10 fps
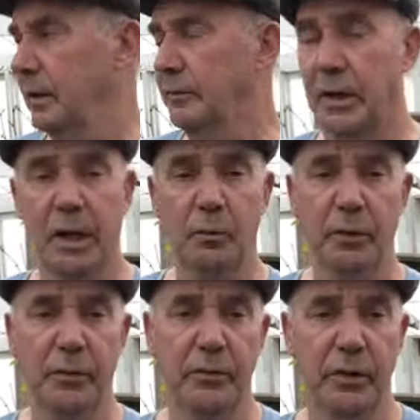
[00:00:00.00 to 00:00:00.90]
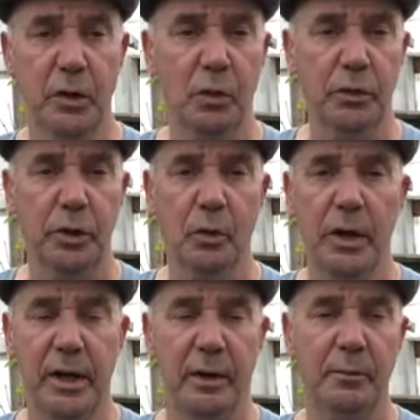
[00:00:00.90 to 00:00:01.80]
If you can't wait for the video, you know
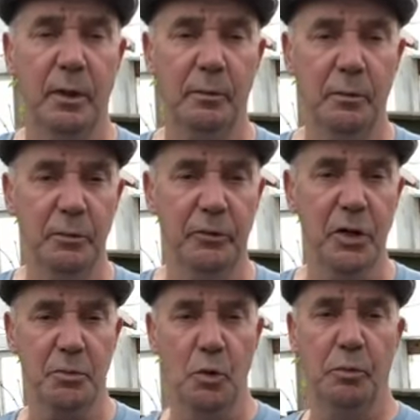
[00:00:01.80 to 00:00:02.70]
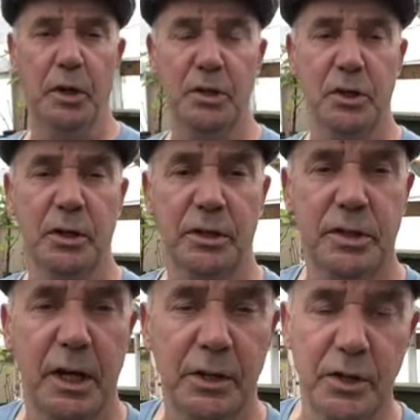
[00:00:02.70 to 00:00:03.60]
where I am. I'm on my Facebook page.
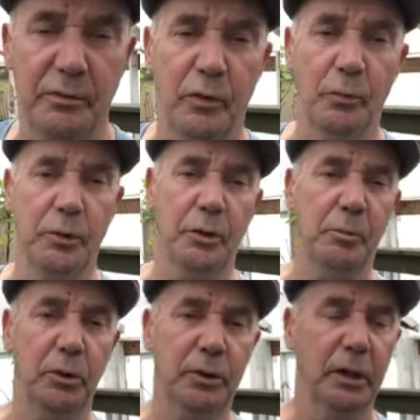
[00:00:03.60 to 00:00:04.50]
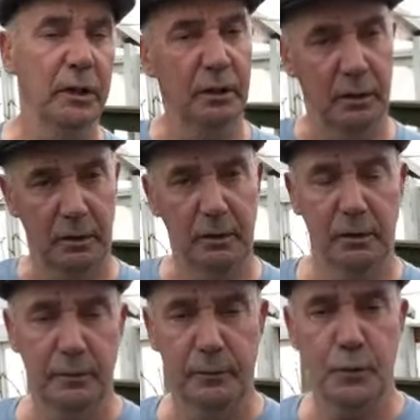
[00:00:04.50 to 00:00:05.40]
It's Jeff Foreman on the plot.
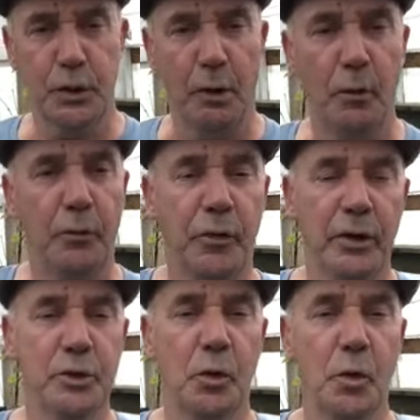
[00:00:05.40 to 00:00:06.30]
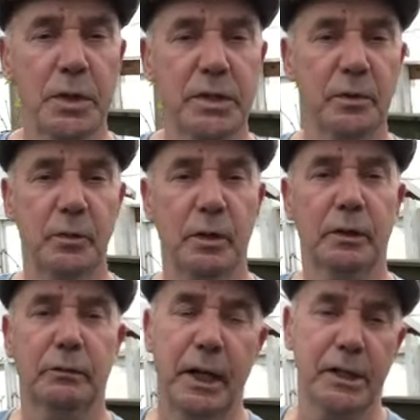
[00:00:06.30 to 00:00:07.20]
We'll send our friends request, and we'll
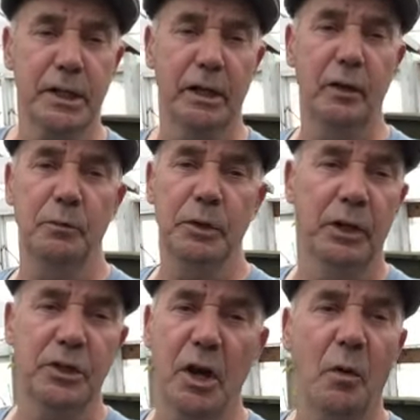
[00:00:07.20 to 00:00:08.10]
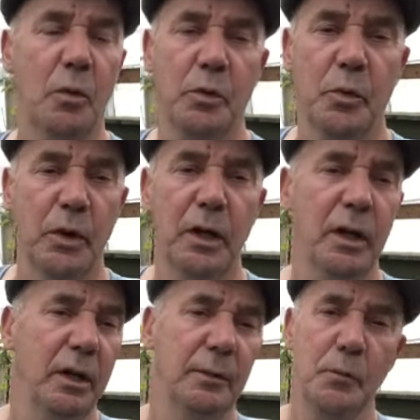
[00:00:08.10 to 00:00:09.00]
get you signed up and you can chat with us
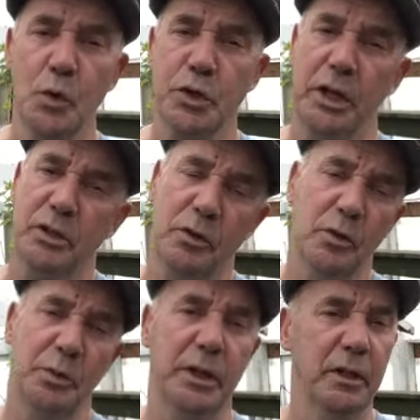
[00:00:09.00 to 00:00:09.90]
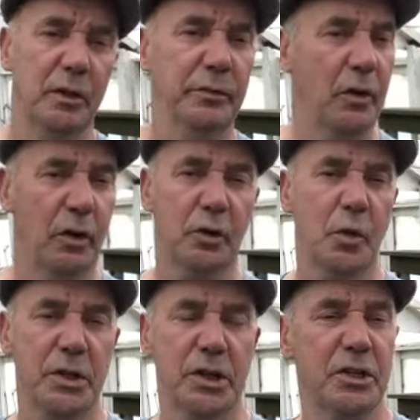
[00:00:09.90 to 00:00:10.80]
most nights through the week. You know, if you've got
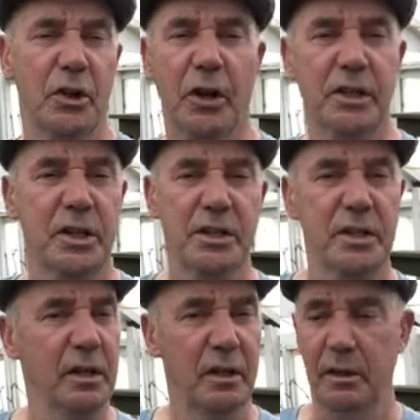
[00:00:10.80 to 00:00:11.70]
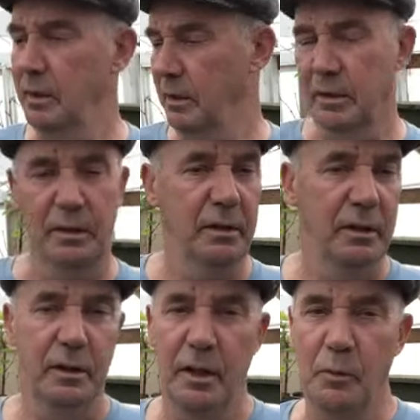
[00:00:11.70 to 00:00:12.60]
questions or answers,
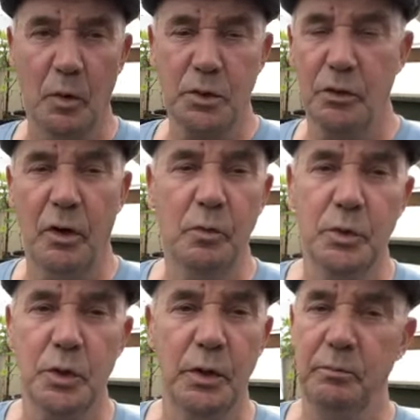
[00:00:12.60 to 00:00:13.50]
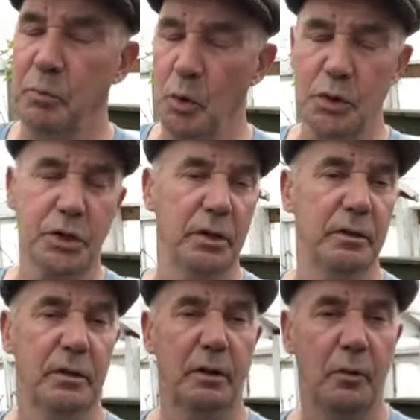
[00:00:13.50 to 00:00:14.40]
I'm also around, so you can post
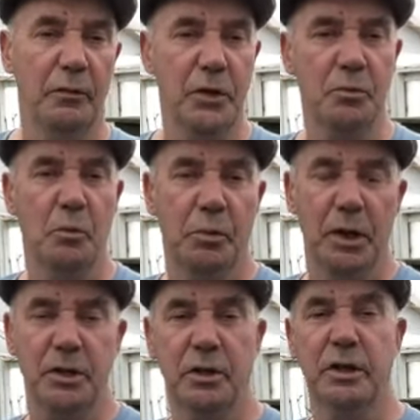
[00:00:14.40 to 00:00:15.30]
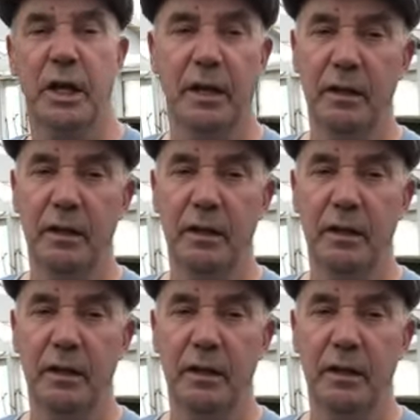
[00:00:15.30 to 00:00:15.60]
on my Facebook page, and